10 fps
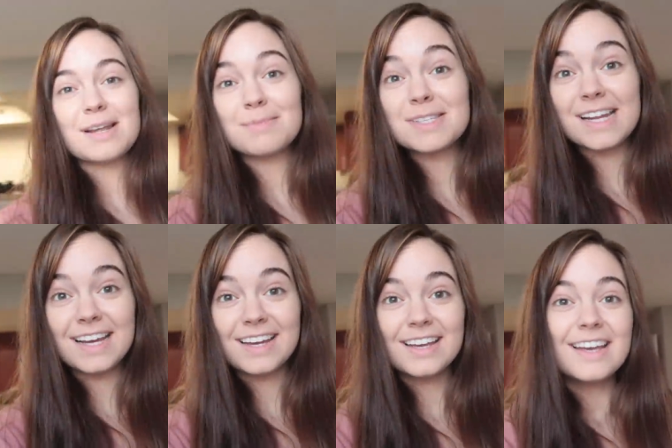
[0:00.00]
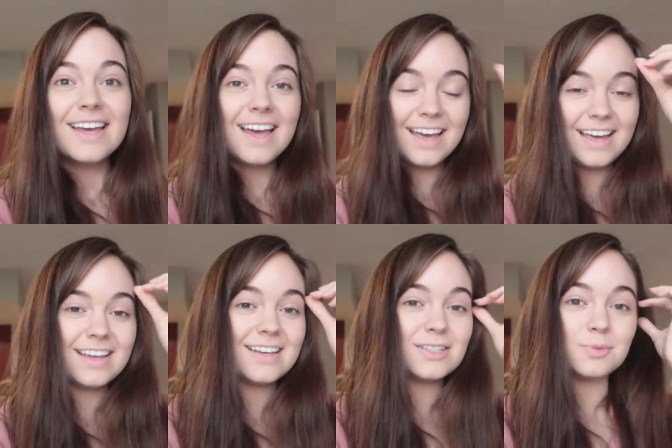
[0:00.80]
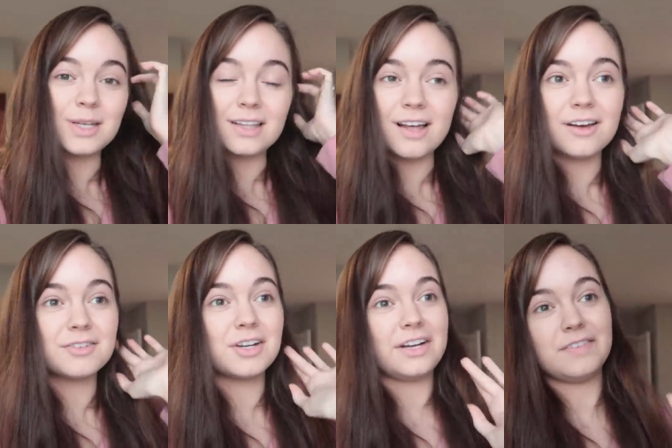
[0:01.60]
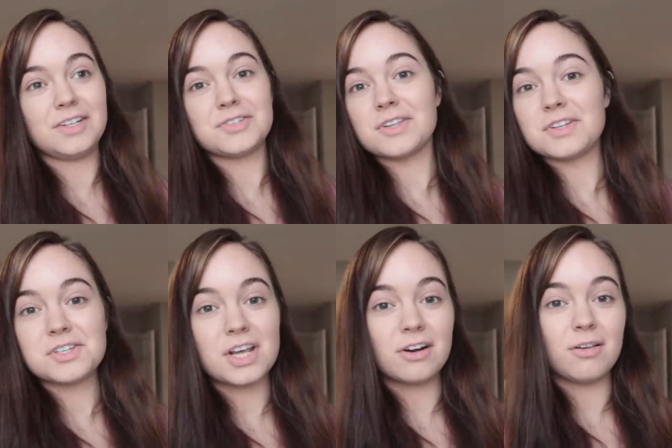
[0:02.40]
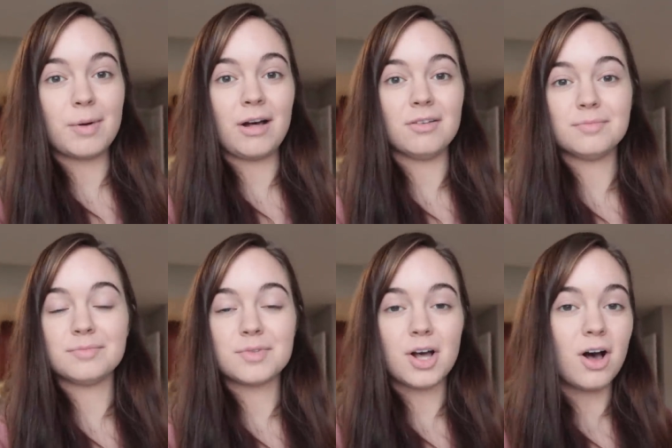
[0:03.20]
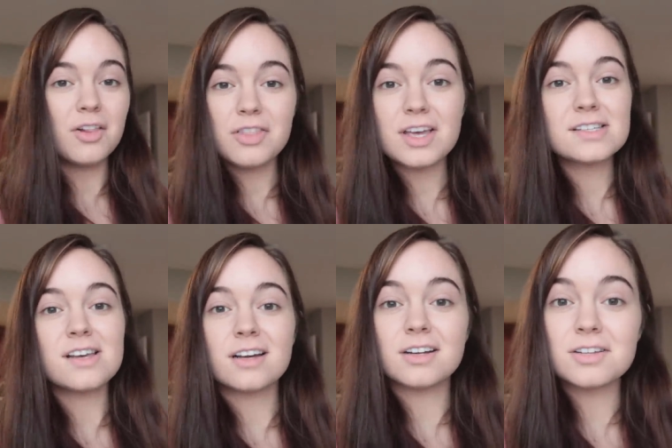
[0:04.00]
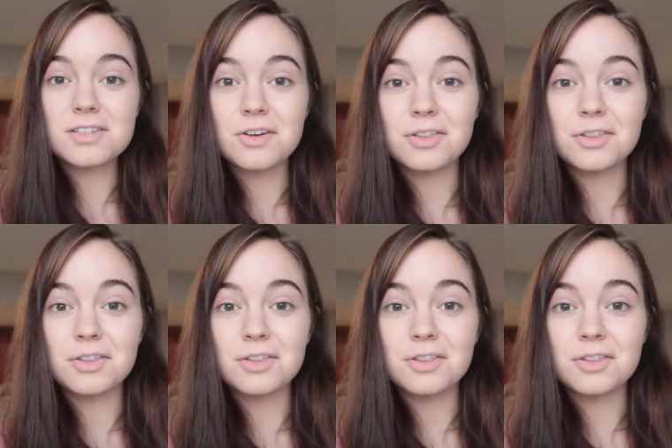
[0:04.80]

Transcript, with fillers: name is Nick, and we love creating videos on this channel about all the things young adults go